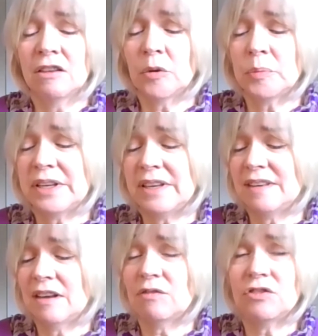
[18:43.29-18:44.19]
So please
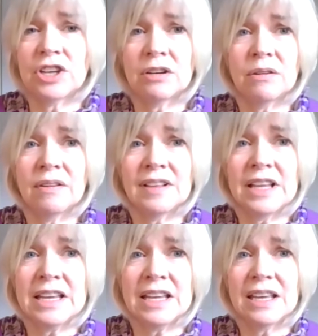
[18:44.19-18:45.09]
give
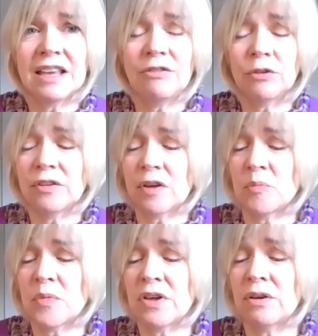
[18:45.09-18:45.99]
generously. If you're so
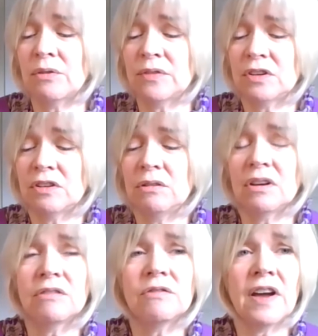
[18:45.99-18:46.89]
moved, you
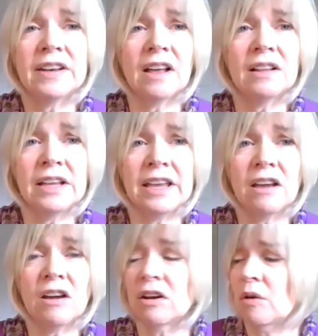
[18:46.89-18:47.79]
can find a
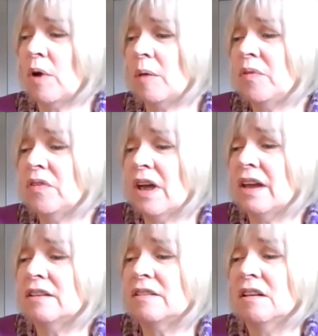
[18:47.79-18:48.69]
link on our
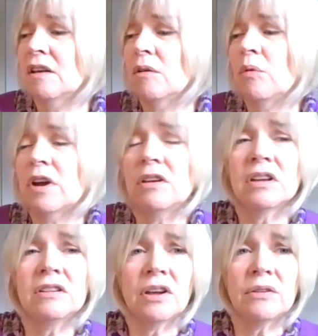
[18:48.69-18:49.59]
website where you
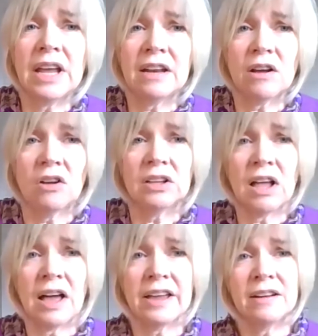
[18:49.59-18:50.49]
can donate
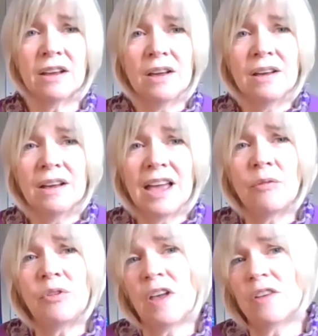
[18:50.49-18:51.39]
online.
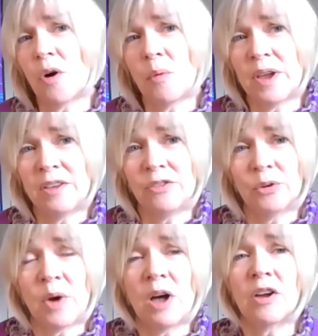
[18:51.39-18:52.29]
And as always,
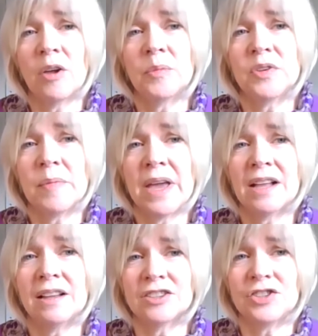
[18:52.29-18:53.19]
you're welcome to
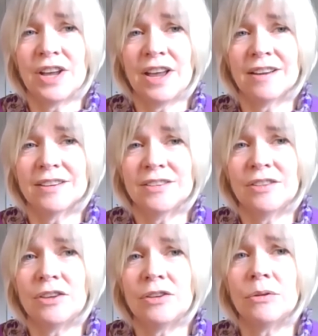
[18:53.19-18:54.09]
mail a check
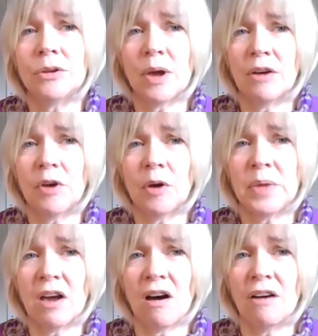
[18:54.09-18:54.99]
to the
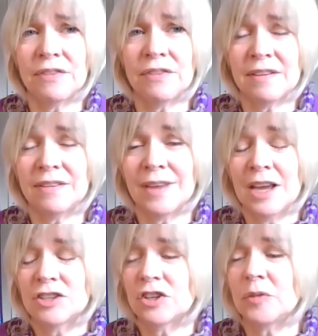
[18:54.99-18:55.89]
UUFLB office.
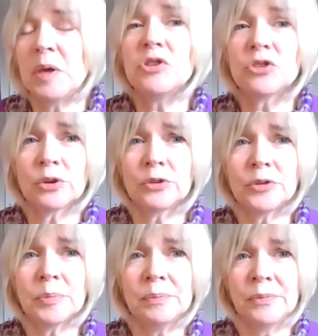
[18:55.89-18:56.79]
Just be sure
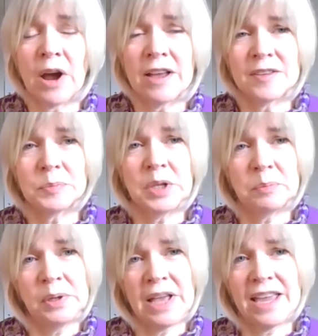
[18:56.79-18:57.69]
to write
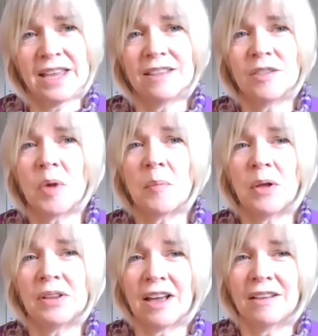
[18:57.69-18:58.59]
split plate in the
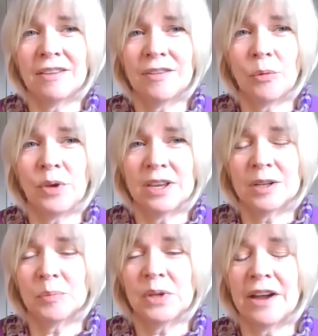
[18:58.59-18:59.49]
memo line so we
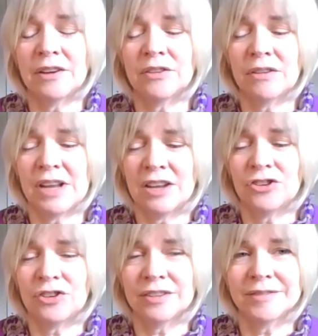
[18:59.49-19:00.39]
can apply your
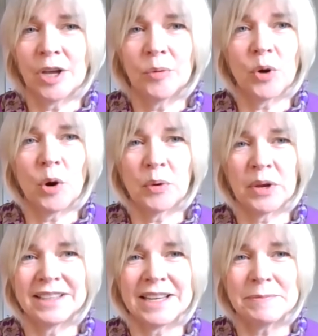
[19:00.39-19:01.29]
donation
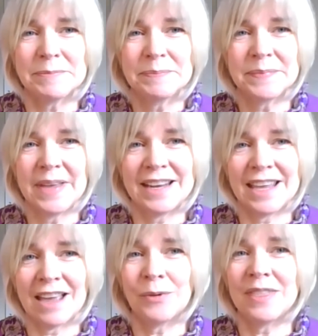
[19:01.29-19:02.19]
appropriately. And
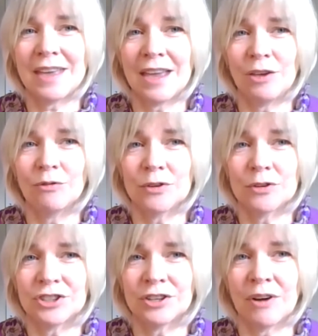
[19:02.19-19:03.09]
again, we thank you for
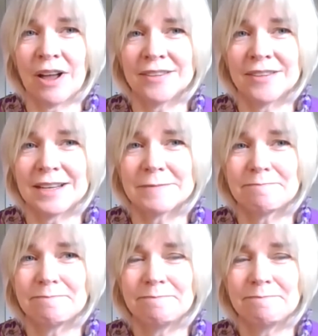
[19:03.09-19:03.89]
your generosity.